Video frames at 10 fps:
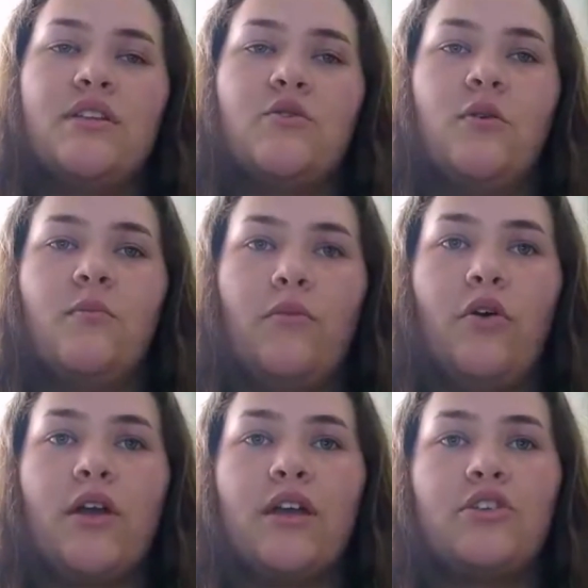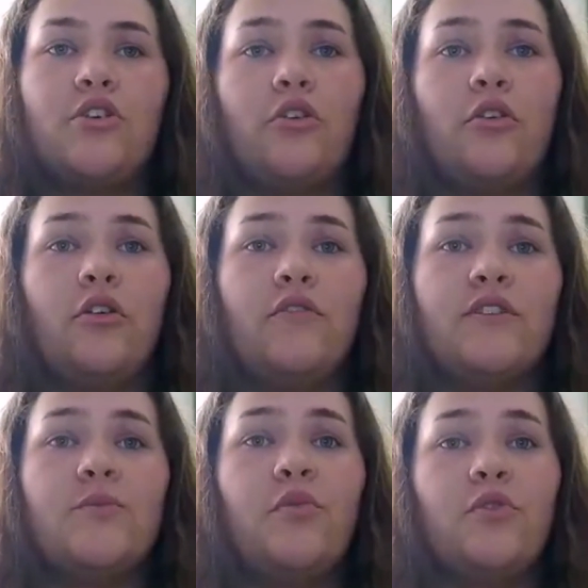into the mocking tone of
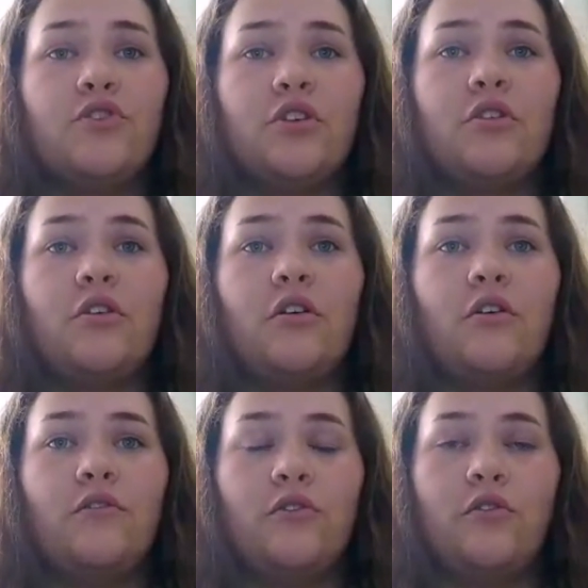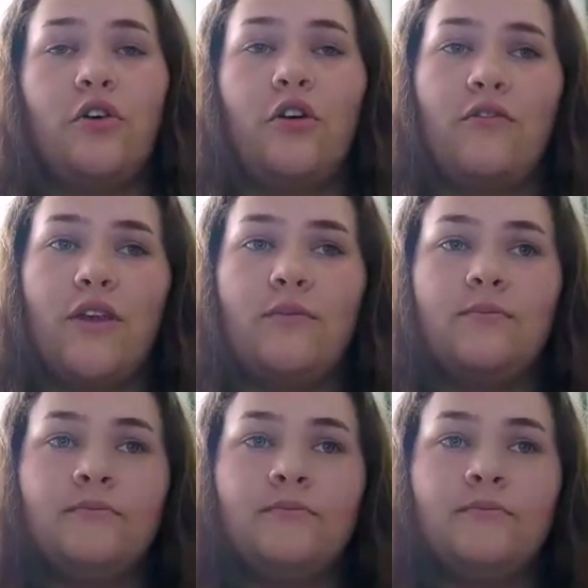his portrait of Lord Hervey.